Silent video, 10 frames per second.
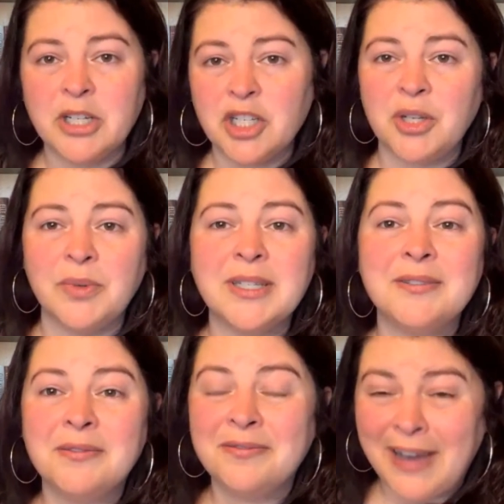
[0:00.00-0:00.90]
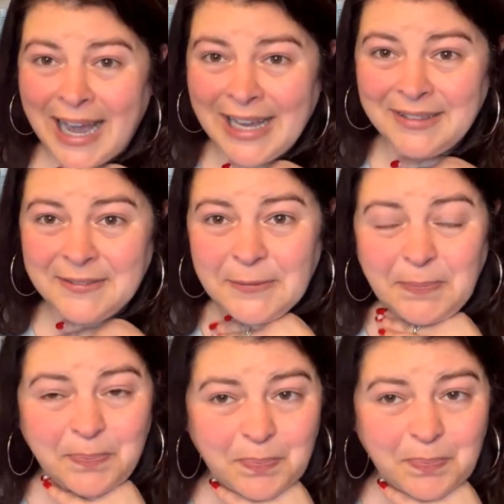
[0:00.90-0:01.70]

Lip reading: when she was 5,